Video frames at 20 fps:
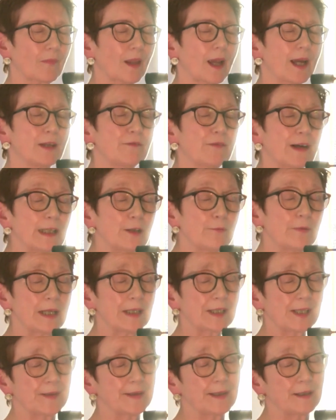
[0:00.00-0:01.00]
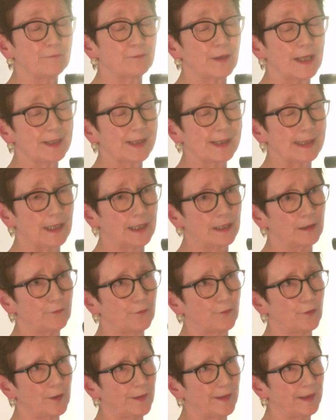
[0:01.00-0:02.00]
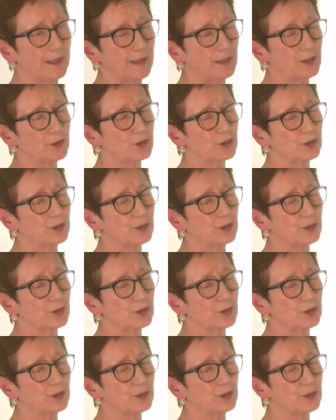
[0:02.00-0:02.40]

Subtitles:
evaluated the advice line for the